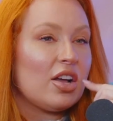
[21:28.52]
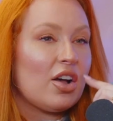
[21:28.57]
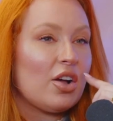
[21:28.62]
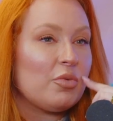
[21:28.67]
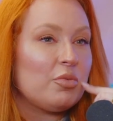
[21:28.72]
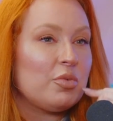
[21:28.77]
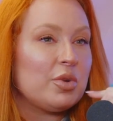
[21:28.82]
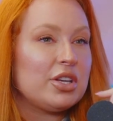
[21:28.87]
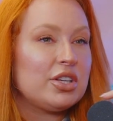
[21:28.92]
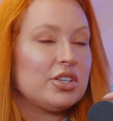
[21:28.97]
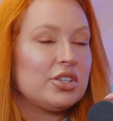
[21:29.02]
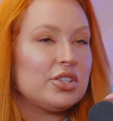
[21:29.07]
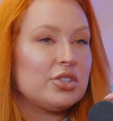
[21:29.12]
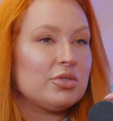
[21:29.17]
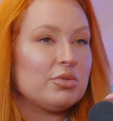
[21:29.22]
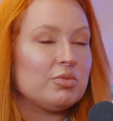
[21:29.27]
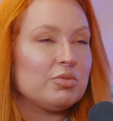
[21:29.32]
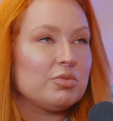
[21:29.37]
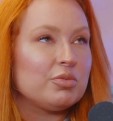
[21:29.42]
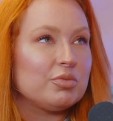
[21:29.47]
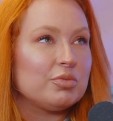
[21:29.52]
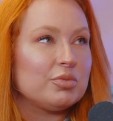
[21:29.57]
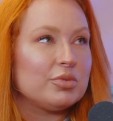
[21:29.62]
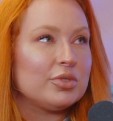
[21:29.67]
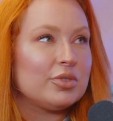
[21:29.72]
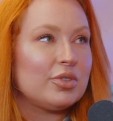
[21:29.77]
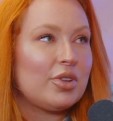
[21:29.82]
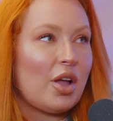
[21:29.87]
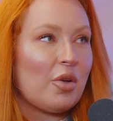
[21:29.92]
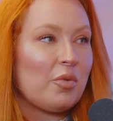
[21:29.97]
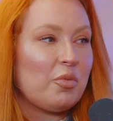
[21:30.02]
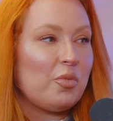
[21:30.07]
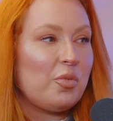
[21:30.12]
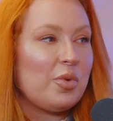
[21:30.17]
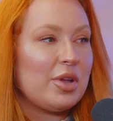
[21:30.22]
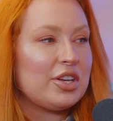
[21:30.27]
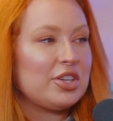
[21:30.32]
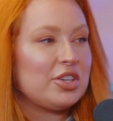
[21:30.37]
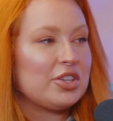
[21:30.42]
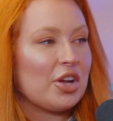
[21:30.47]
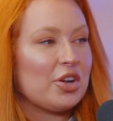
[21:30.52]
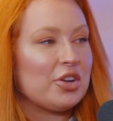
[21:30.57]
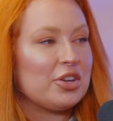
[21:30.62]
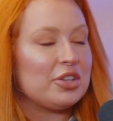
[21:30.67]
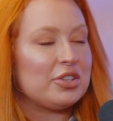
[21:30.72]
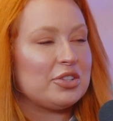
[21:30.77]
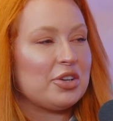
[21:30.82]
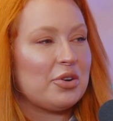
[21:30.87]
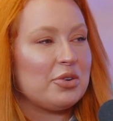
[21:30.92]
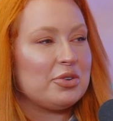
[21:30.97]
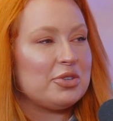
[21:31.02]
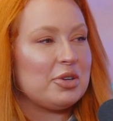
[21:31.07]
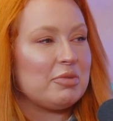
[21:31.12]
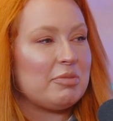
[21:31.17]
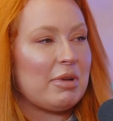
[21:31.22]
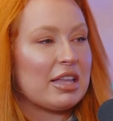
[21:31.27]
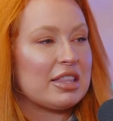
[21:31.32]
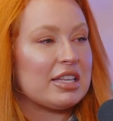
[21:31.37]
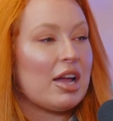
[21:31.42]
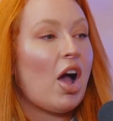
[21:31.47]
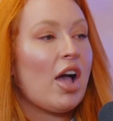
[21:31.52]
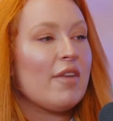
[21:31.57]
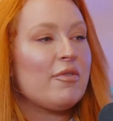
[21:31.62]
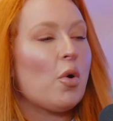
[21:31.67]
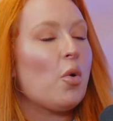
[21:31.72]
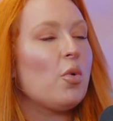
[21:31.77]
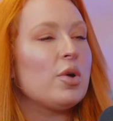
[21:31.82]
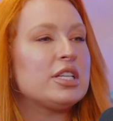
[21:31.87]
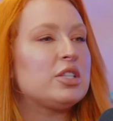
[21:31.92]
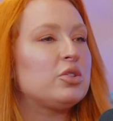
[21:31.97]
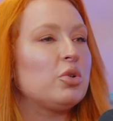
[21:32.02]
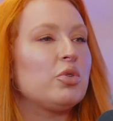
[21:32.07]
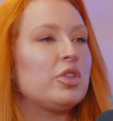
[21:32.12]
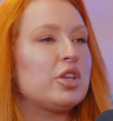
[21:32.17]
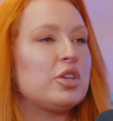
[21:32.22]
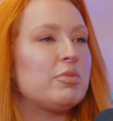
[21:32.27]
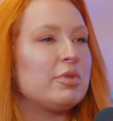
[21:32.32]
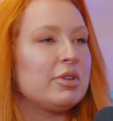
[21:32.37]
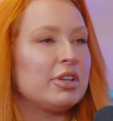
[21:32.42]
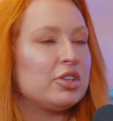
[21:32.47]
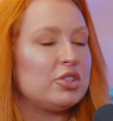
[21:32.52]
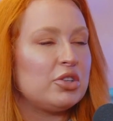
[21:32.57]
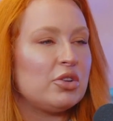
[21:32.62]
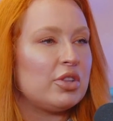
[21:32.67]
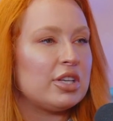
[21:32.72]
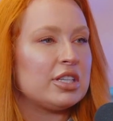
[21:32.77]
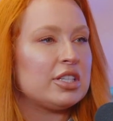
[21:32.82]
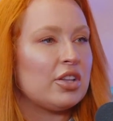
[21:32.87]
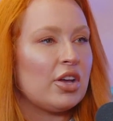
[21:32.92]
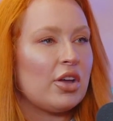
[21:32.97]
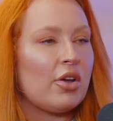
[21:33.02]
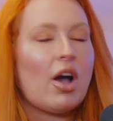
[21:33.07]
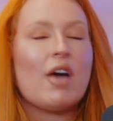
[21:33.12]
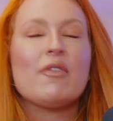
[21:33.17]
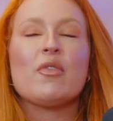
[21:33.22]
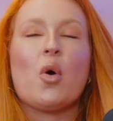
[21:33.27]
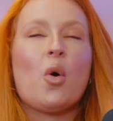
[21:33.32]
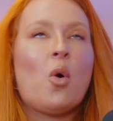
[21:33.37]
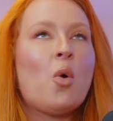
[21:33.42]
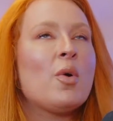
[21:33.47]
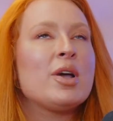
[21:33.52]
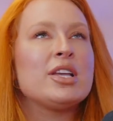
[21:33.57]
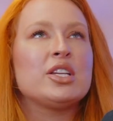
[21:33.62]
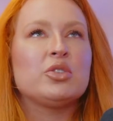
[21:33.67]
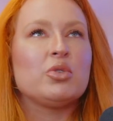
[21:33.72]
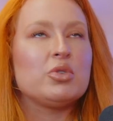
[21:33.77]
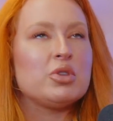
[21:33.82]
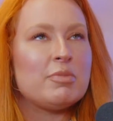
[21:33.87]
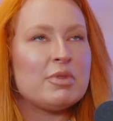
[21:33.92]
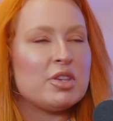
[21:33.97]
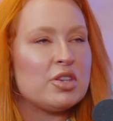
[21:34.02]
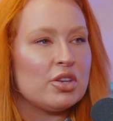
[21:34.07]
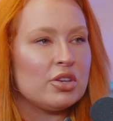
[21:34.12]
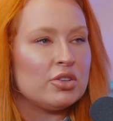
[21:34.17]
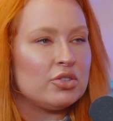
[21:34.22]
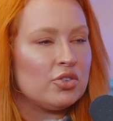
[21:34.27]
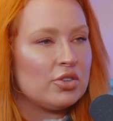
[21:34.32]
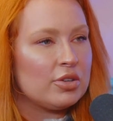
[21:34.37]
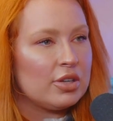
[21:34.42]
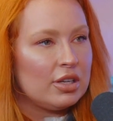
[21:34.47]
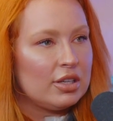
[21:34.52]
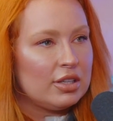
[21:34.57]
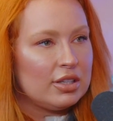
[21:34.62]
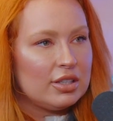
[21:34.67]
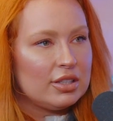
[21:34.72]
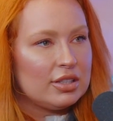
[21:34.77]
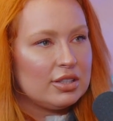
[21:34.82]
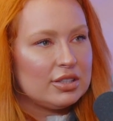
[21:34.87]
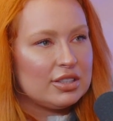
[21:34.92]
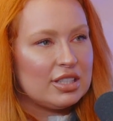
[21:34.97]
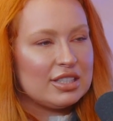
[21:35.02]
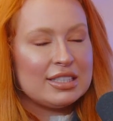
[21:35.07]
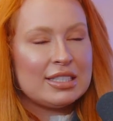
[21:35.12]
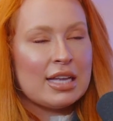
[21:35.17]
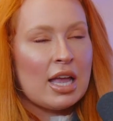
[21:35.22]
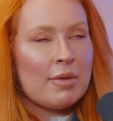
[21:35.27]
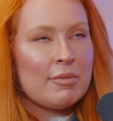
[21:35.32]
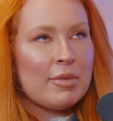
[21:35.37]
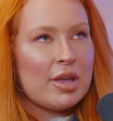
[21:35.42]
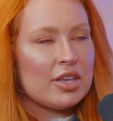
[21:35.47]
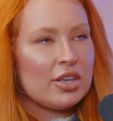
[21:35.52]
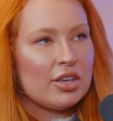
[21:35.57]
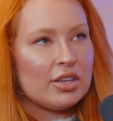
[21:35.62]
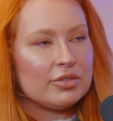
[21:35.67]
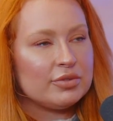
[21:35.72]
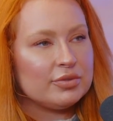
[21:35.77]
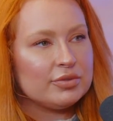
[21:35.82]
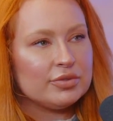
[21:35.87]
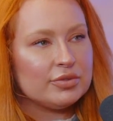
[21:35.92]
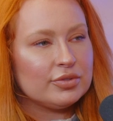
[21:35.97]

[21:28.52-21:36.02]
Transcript: that I wish I could have told you back then. I've always thought that you would do this though. I've always thought you'd be huge. Since the day I met you.